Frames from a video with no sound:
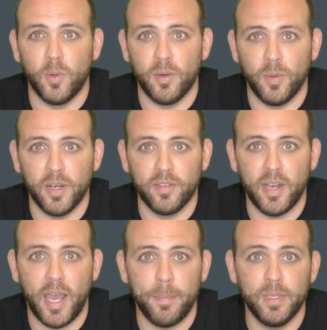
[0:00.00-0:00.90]
Why does that
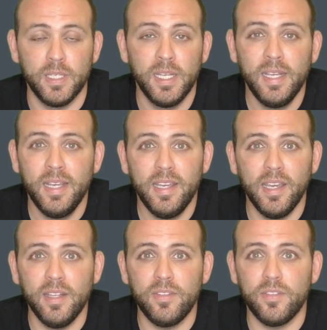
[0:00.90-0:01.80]
happen?
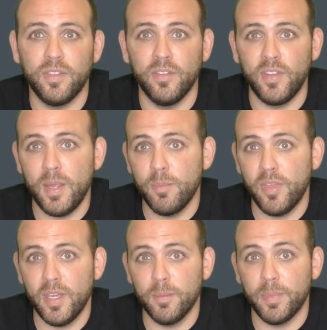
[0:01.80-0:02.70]
It's the same
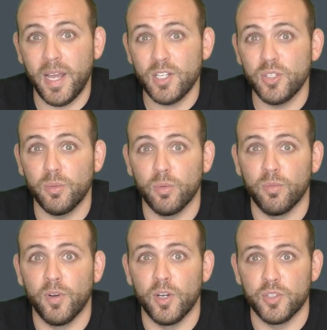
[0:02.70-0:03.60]
thing, but actually
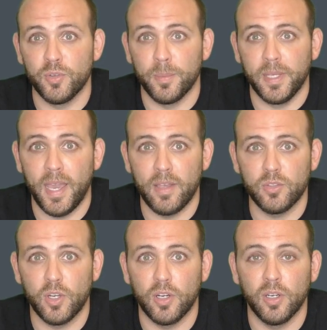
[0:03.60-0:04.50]
reversed from a gas
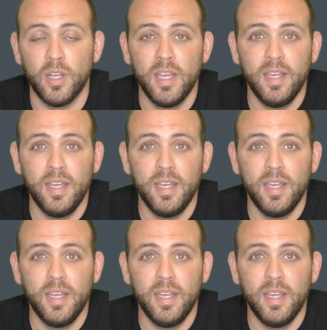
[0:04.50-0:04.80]
car.